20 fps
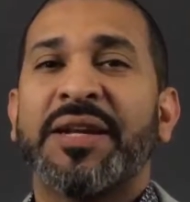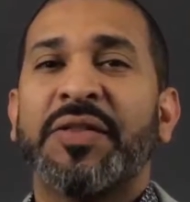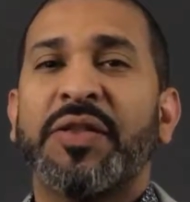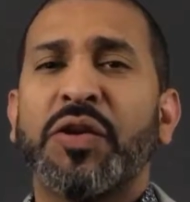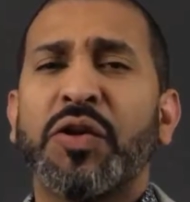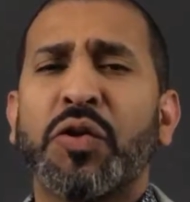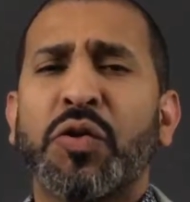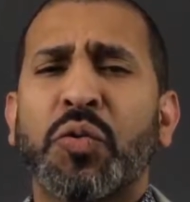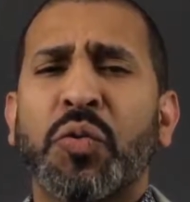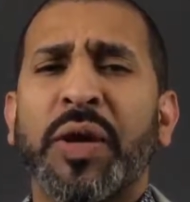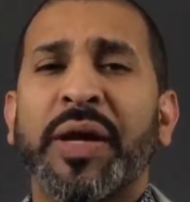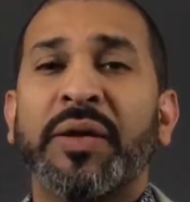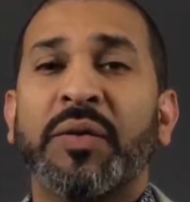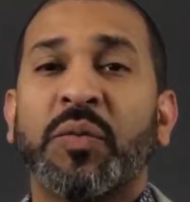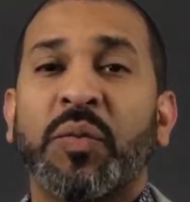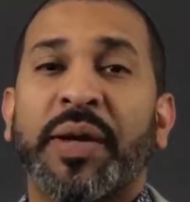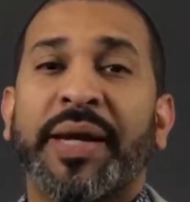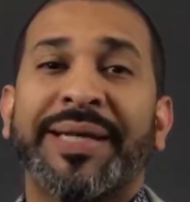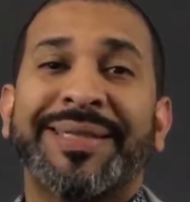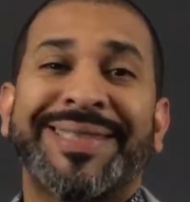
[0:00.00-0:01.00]
is another
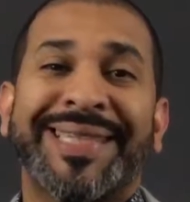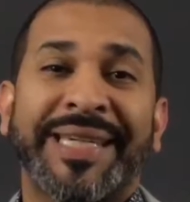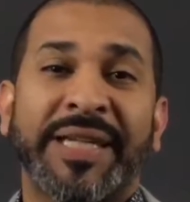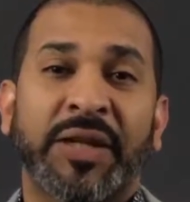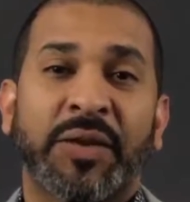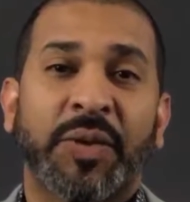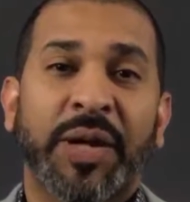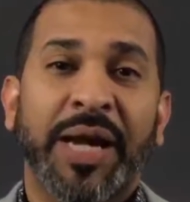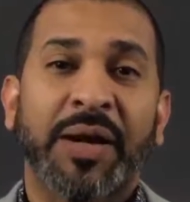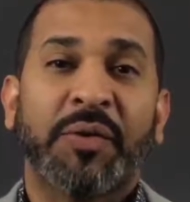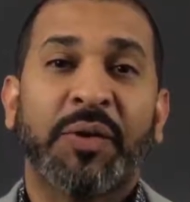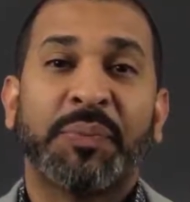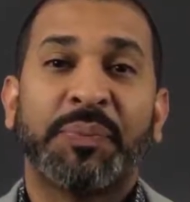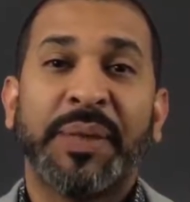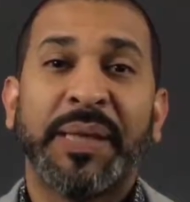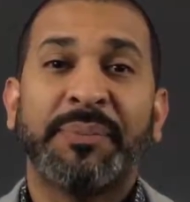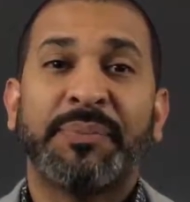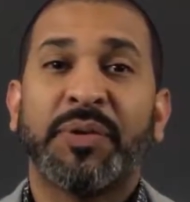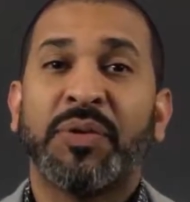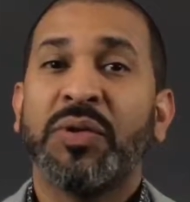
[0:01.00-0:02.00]
great way to interact
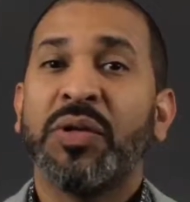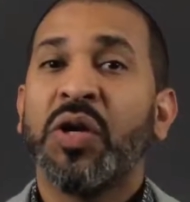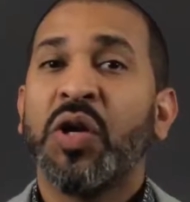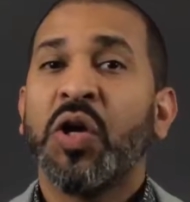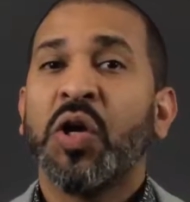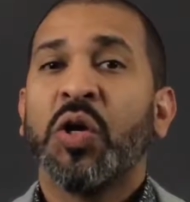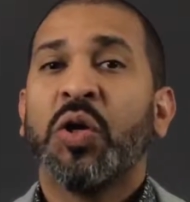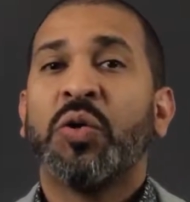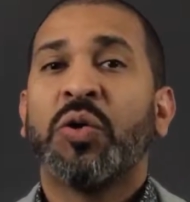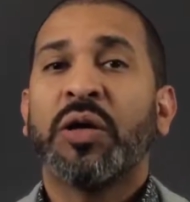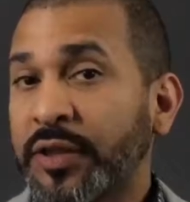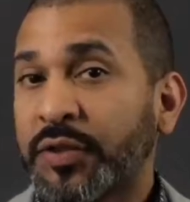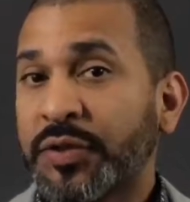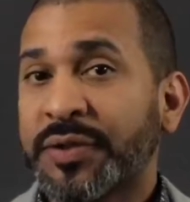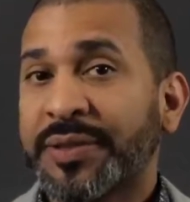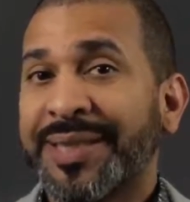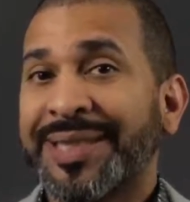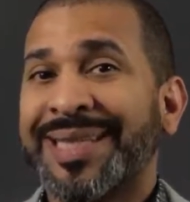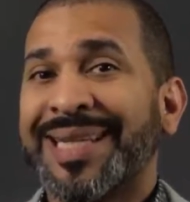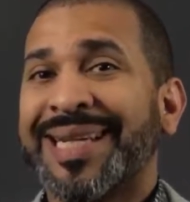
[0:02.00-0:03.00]
with people who are
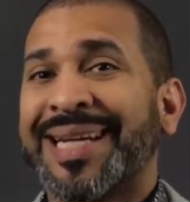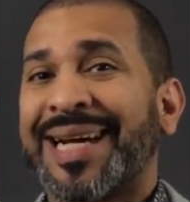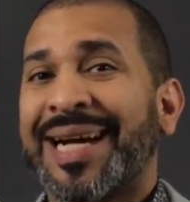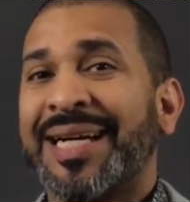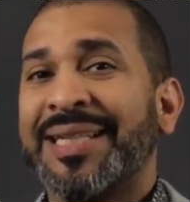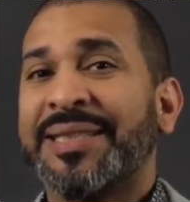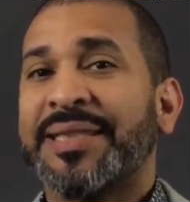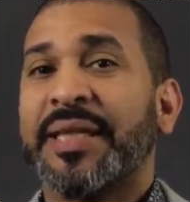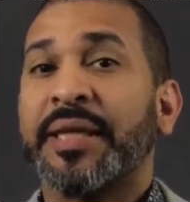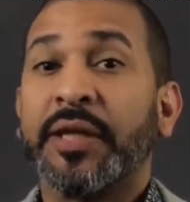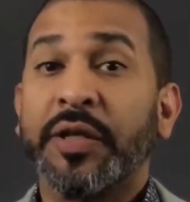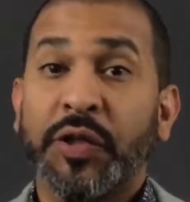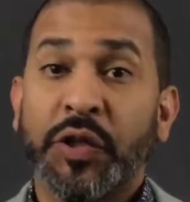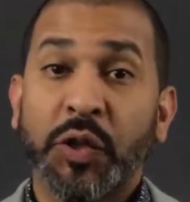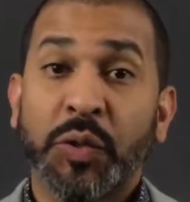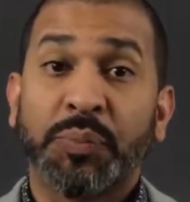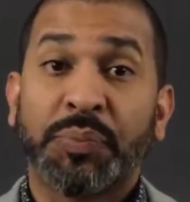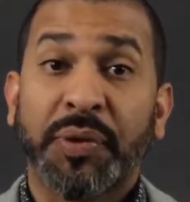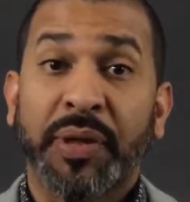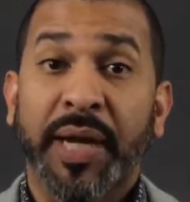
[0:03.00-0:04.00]
interested in the content
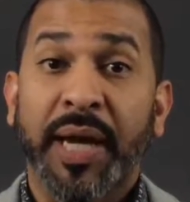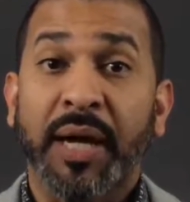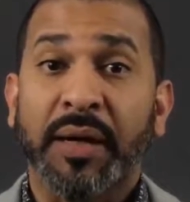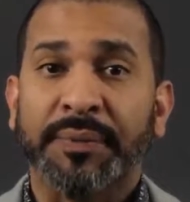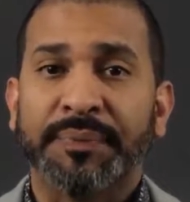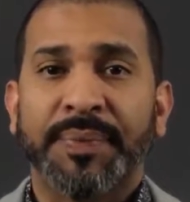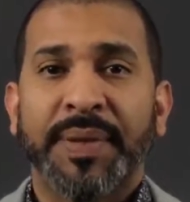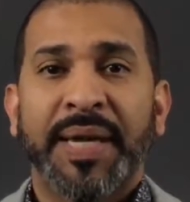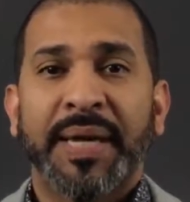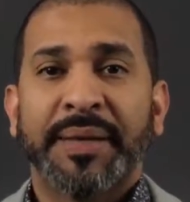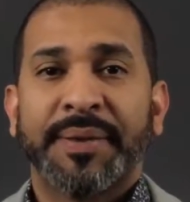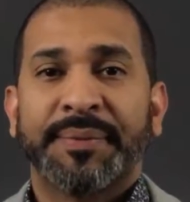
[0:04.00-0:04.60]
you put out.